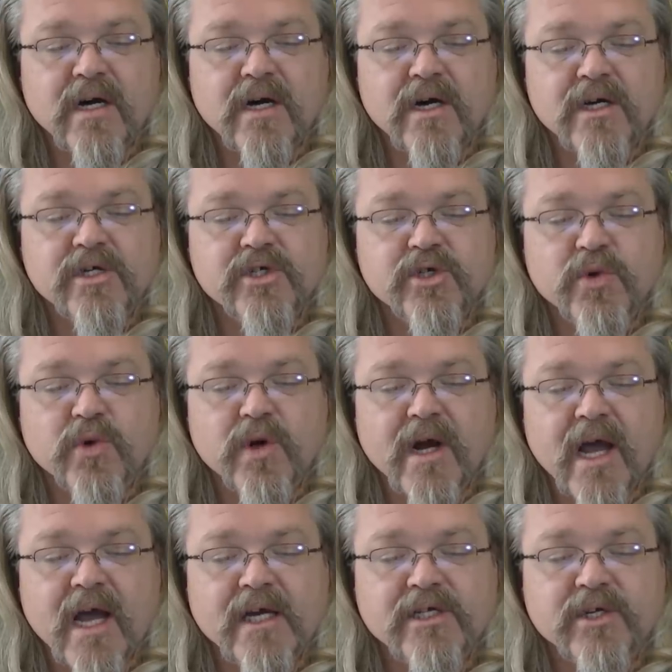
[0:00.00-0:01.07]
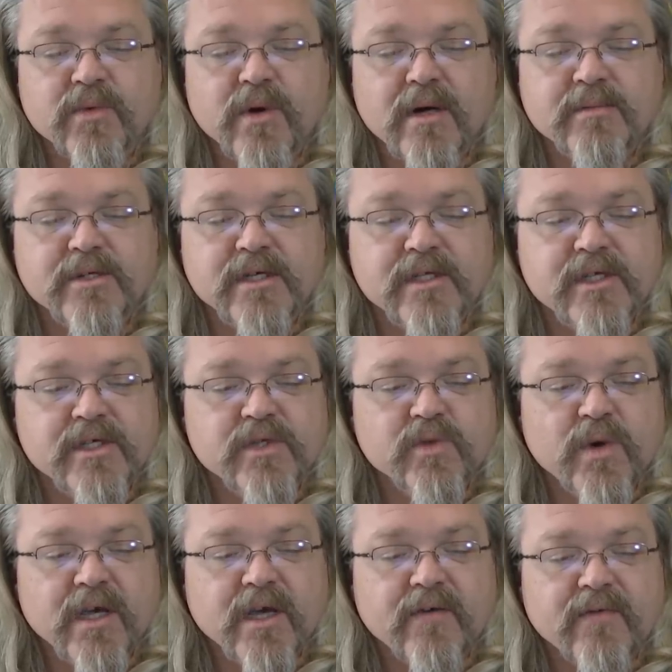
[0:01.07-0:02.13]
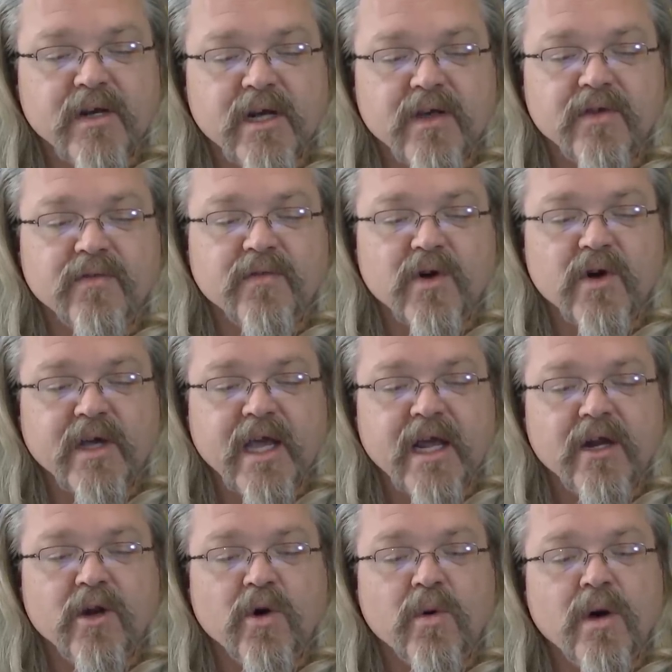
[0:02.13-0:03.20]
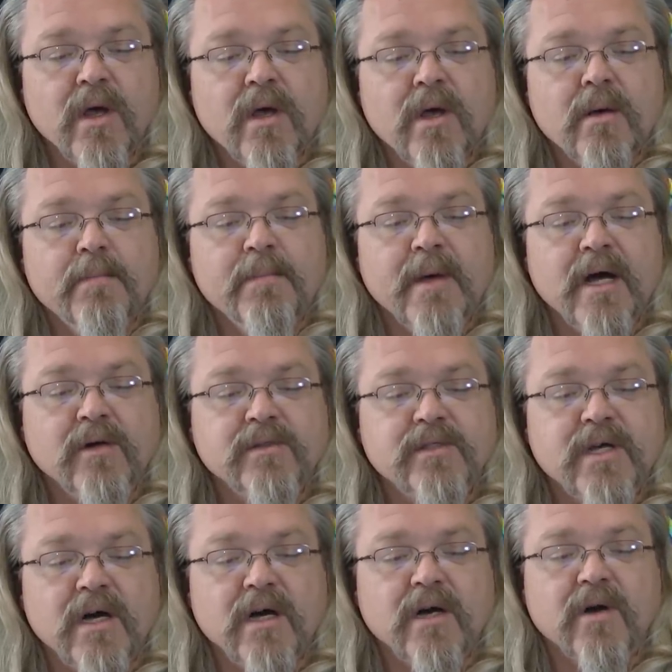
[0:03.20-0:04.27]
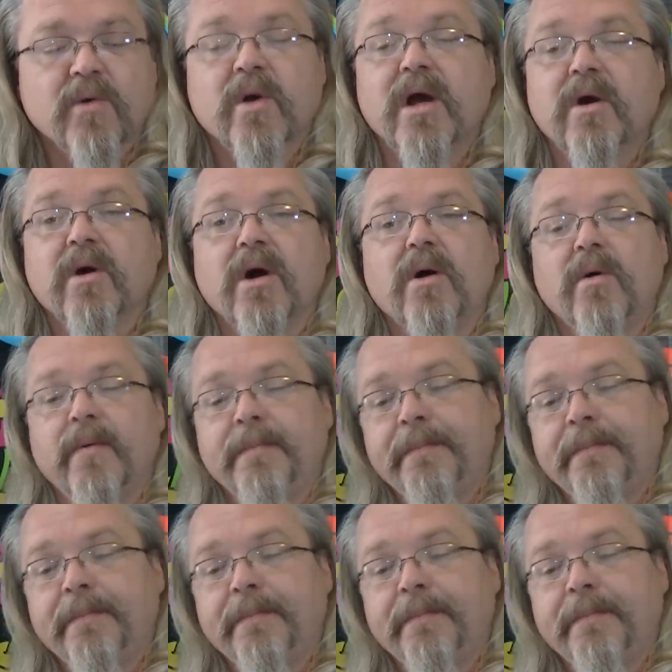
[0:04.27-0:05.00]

onshore ash eruption this week of another volcano, Mount Tongariro.